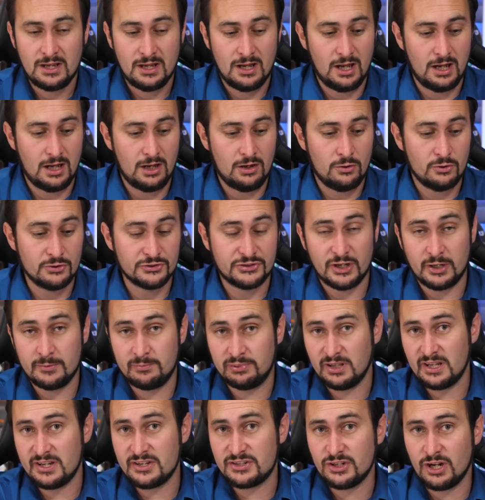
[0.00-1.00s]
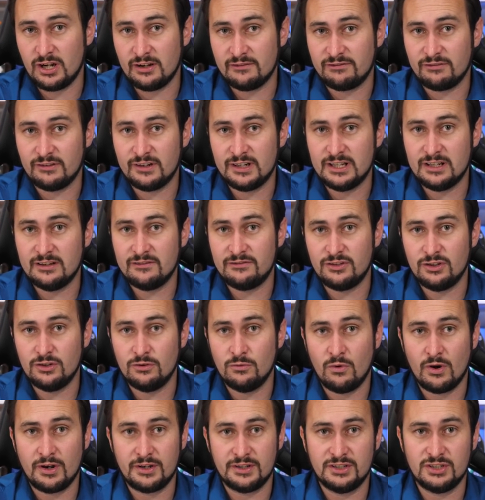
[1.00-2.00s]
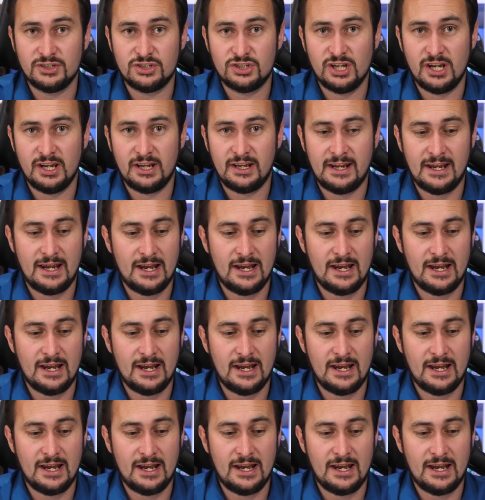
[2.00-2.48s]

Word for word: Uh, also, please note for any of you wanting to check